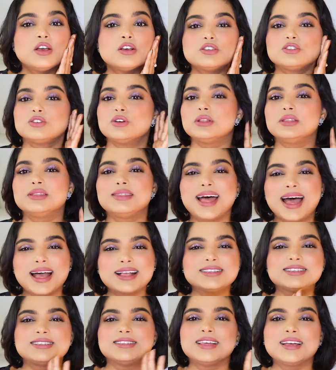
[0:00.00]
So
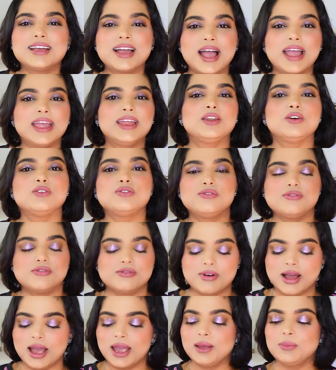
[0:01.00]
that's the kind of
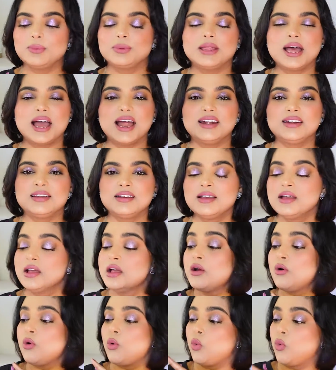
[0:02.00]
vibe that
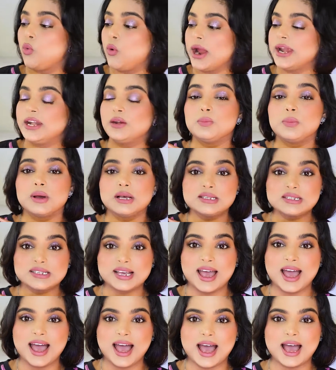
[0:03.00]
white musk
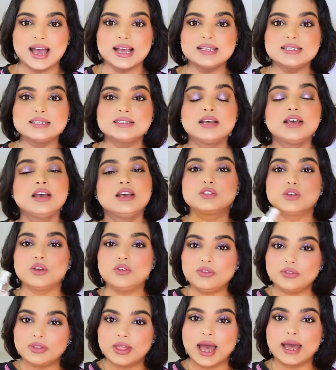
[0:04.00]
has. So
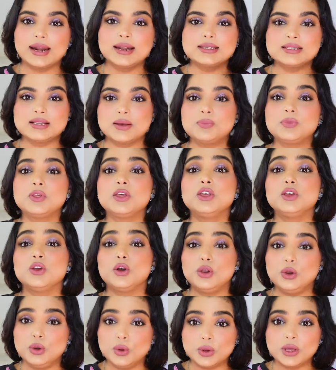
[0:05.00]
if that is something
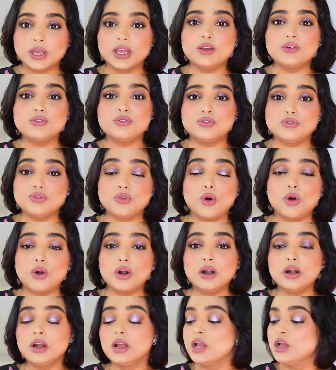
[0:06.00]
you're looking
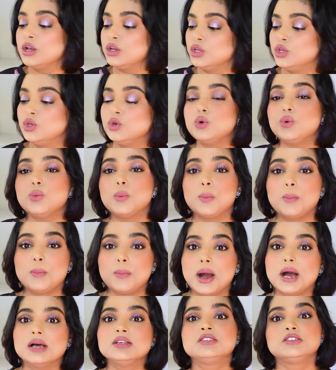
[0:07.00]
for, you
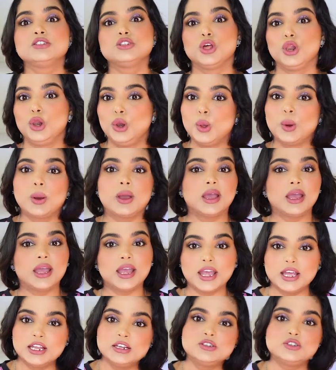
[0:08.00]
must look
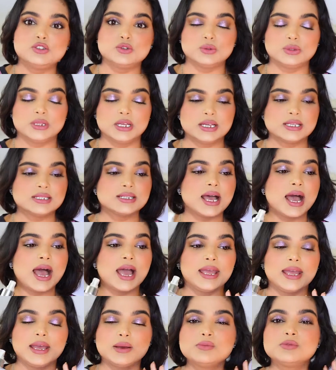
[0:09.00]
into this.
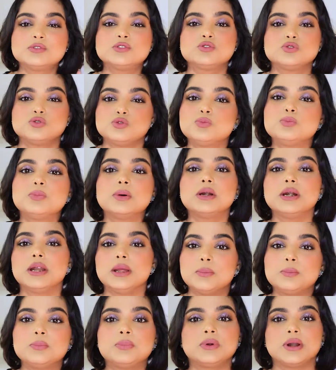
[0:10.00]
I am super
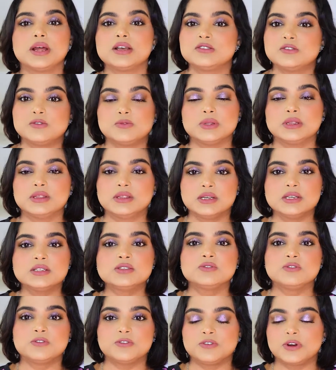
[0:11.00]
impressed with
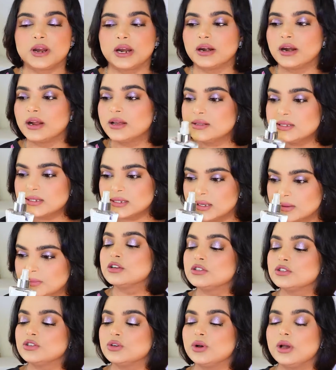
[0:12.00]
this fragrance.
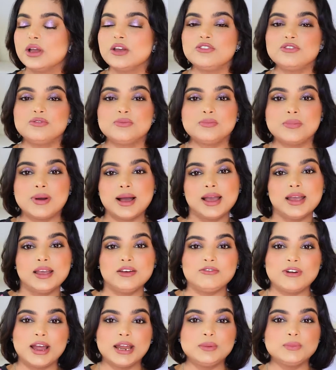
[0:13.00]
So if my
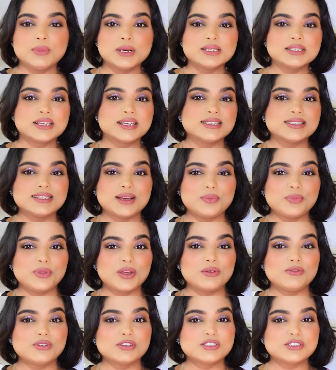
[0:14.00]
white musk is
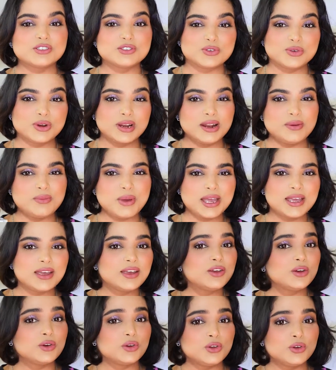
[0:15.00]
something which is really
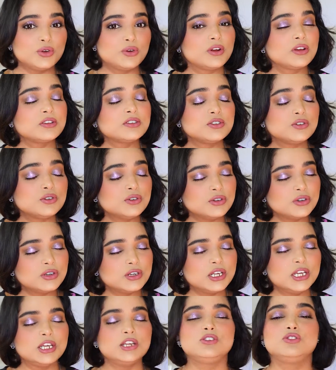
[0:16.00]
making you curious, you
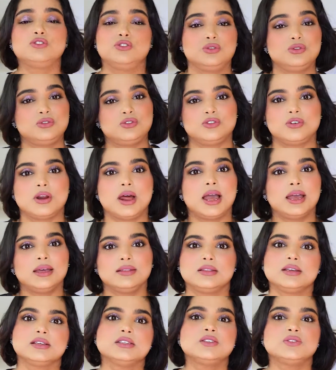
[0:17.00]
need to try
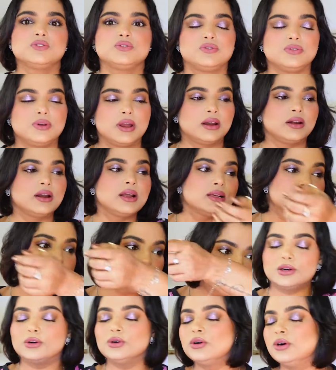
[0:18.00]
this
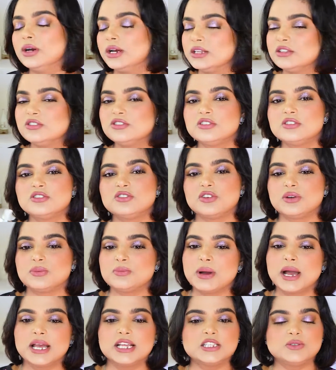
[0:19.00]
fragrance. Oh, it just
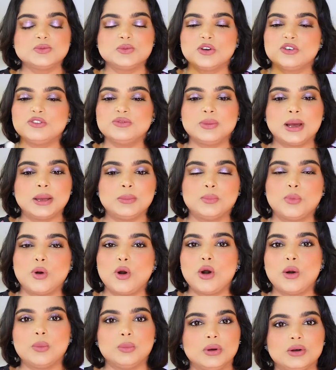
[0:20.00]
reminds me of my
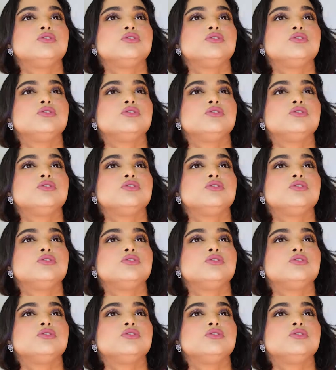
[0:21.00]
mom.